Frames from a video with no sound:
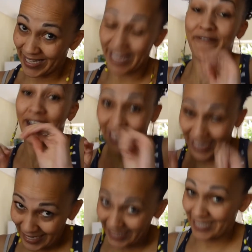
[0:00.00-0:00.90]
In fact,
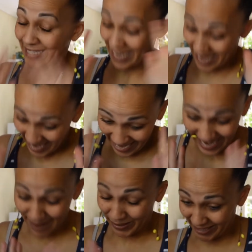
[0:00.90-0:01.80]
lists
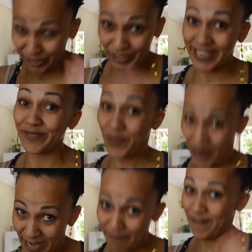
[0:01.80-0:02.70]
and precision is
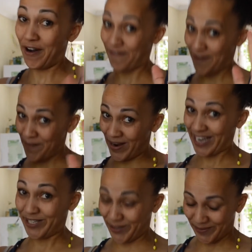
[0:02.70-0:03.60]
really far from what I
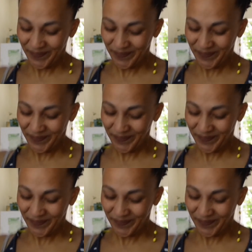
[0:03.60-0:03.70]
do.